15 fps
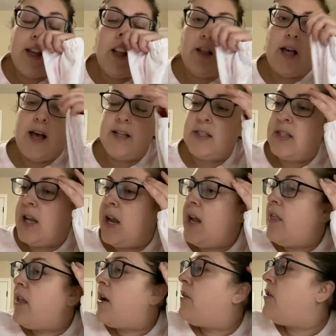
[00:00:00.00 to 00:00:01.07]
it last night
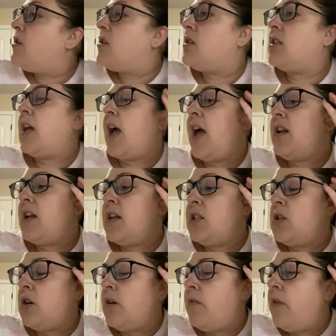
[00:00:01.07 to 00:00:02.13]
and then I was just like, I, I
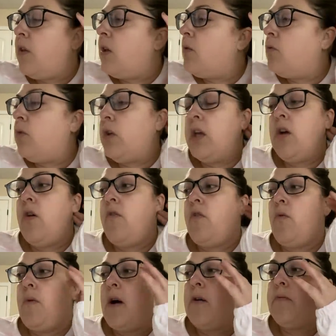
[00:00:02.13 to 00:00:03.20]
started feeling really
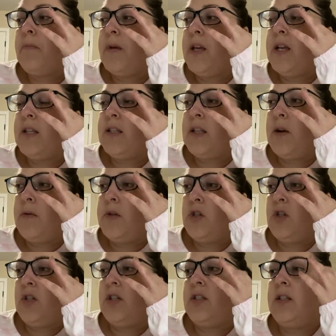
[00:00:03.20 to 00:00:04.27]
overwhelmed because there was
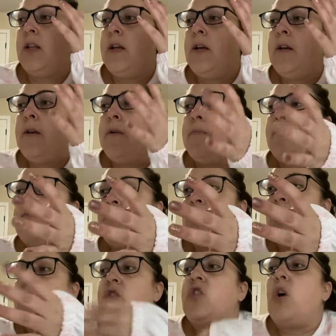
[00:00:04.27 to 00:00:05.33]
just
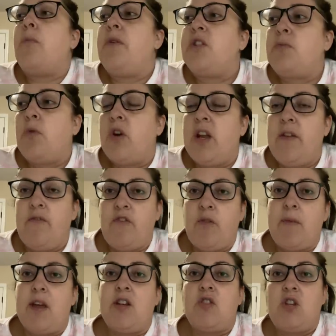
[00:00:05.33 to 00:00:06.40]
so much more
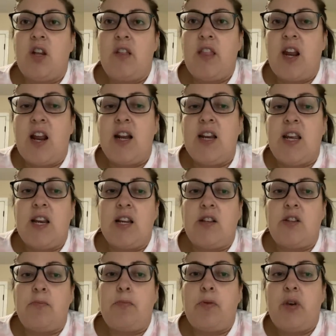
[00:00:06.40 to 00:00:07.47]
information that I needed
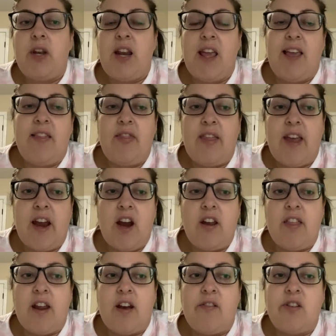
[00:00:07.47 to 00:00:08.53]
to put in there
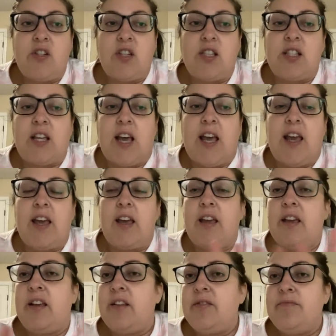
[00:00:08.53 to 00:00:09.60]
that I was just
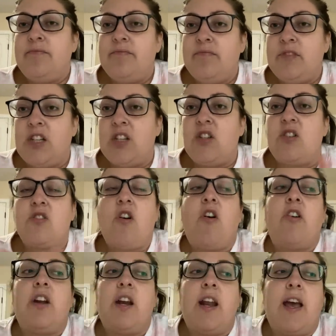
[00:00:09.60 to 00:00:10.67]
like, let's just
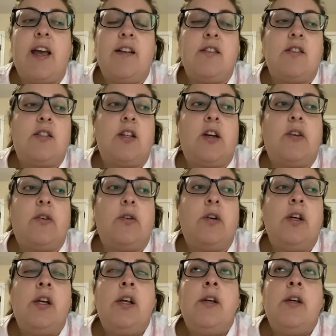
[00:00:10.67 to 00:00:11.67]
call it a night. So